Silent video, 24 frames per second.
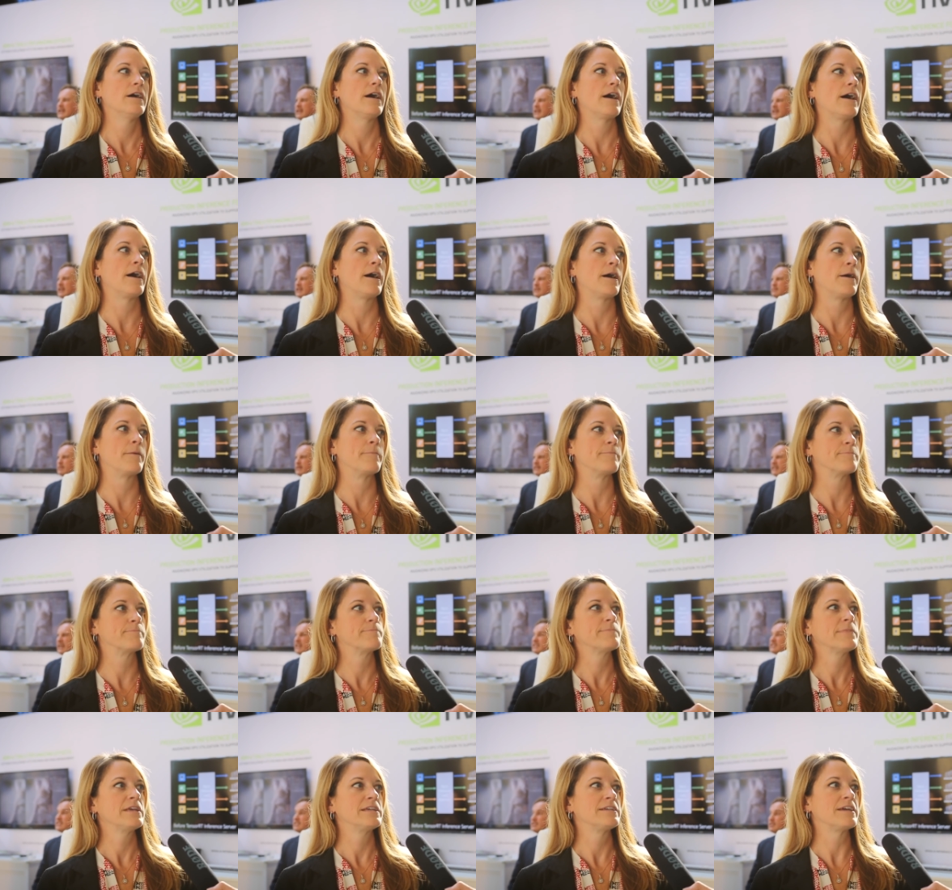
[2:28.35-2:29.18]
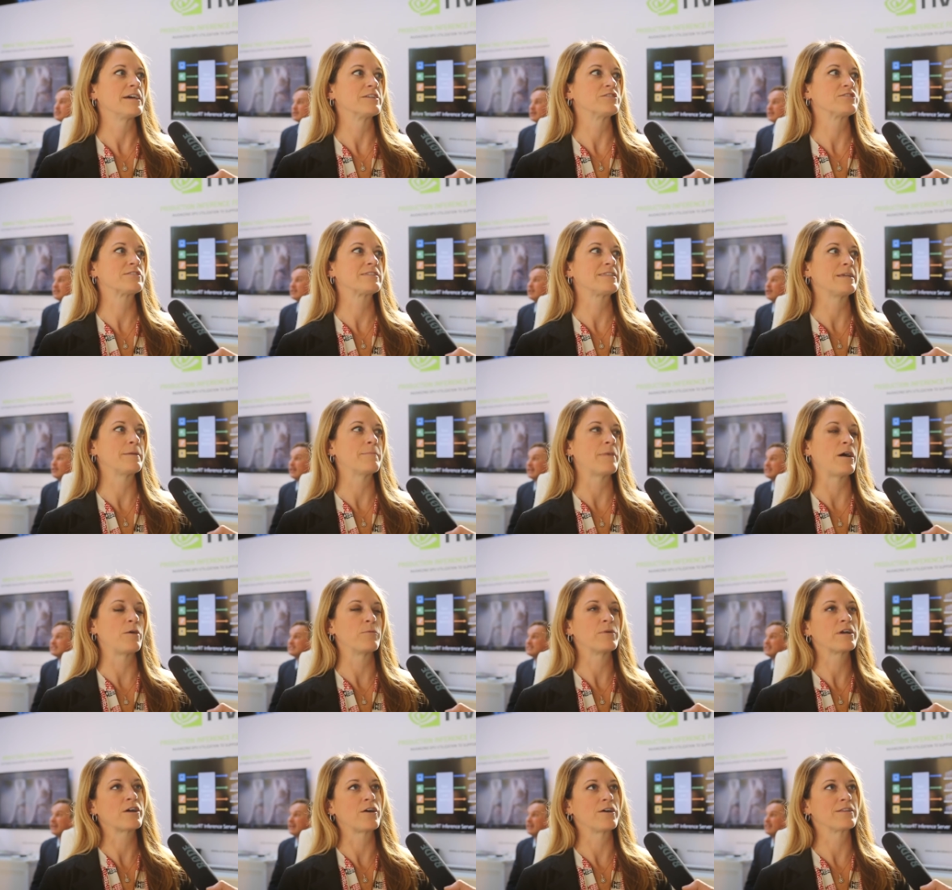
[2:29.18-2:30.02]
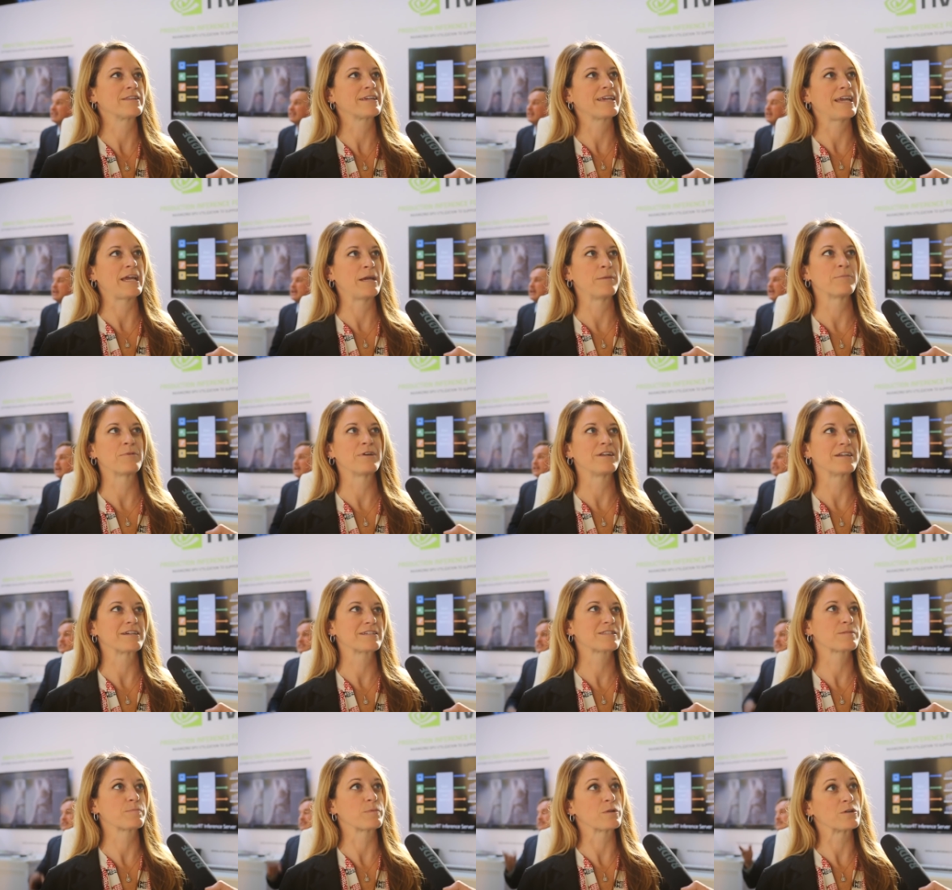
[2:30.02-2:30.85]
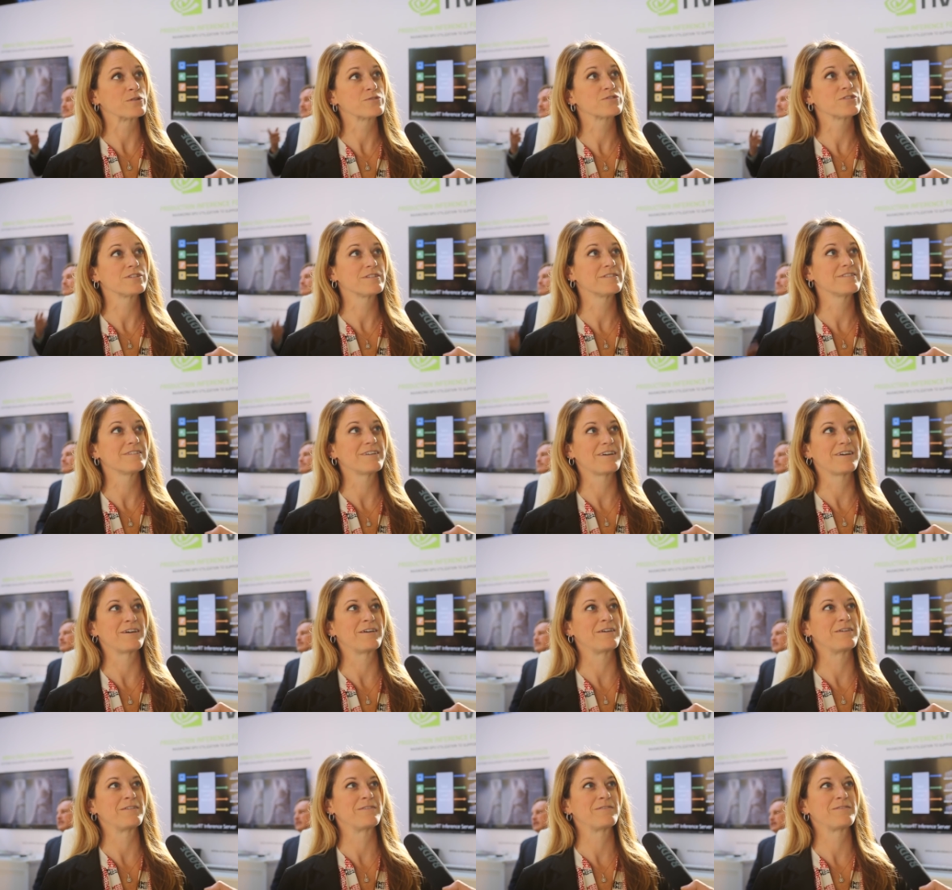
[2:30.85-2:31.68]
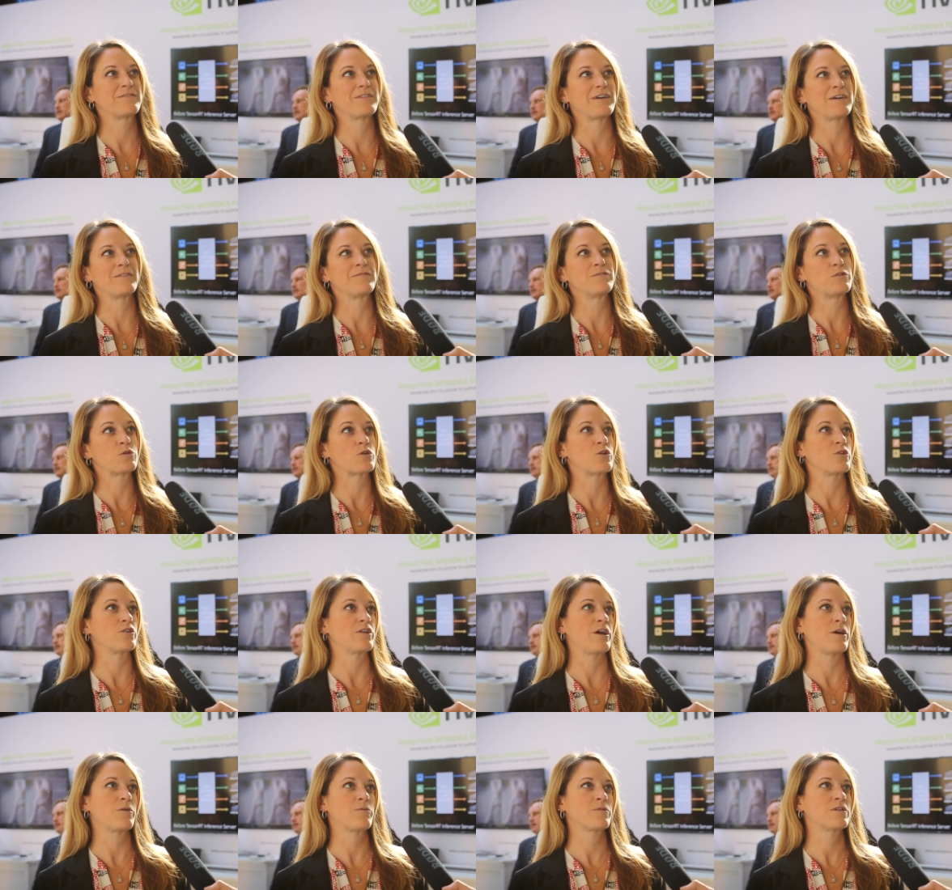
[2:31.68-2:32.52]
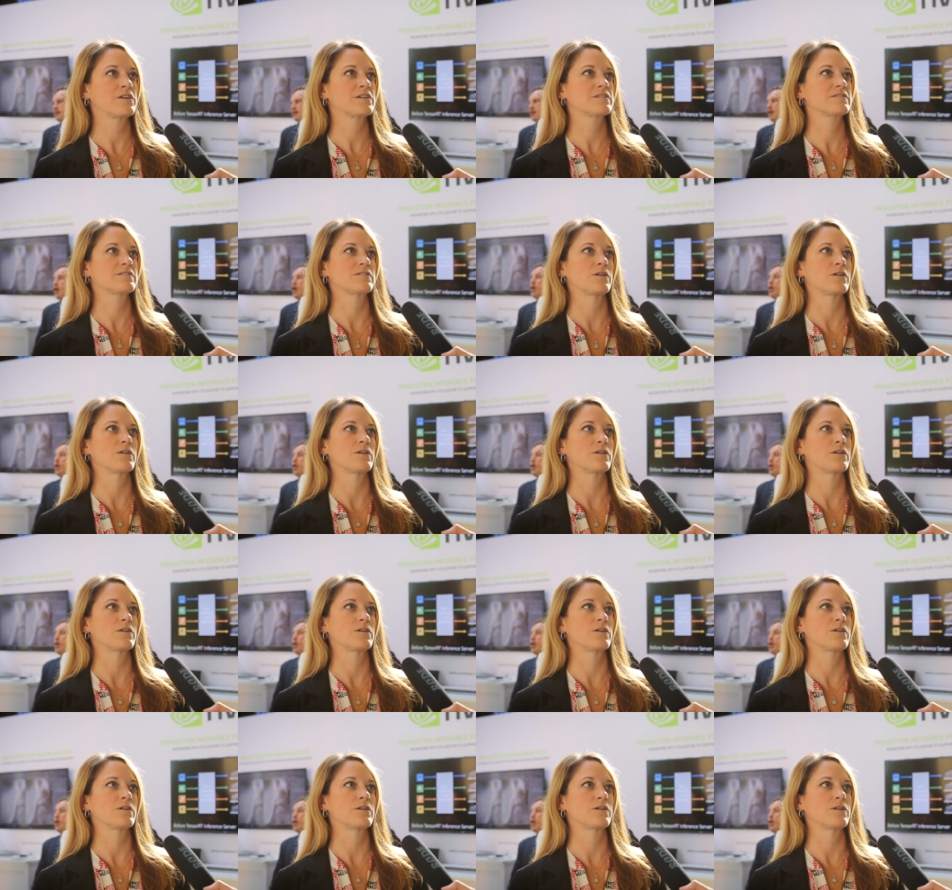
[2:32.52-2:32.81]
Um, yeah, just the amount we call it the Cambrian explosion of, of neural networks.